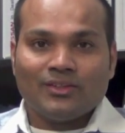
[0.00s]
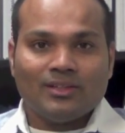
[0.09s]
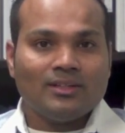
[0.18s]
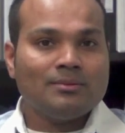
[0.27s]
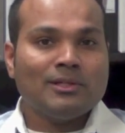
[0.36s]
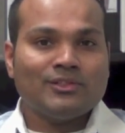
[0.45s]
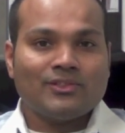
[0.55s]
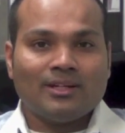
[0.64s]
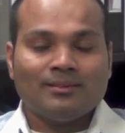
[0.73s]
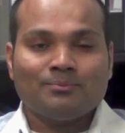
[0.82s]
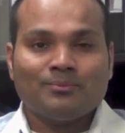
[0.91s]
Third
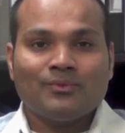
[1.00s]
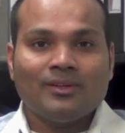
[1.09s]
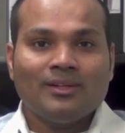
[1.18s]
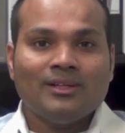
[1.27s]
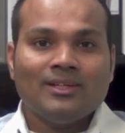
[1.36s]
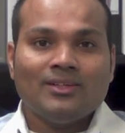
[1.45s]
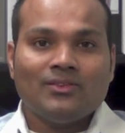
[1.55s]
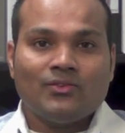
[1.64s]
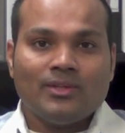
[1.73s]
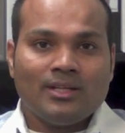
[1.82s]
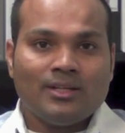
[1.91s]
mantra:
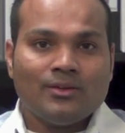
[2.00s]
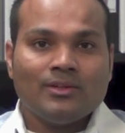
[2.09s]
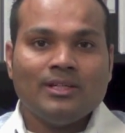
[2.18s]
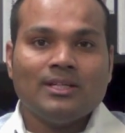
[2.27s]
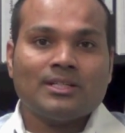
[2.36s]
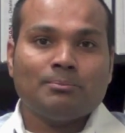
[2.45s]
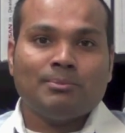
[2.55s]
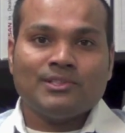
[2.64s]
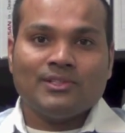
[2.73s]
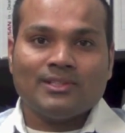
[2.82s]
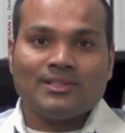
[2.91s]
treat your dealership
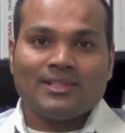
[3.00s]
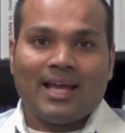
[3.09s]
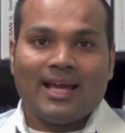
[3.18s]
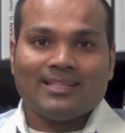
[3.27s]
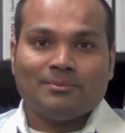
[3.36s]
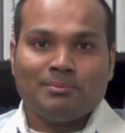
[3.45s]
business as a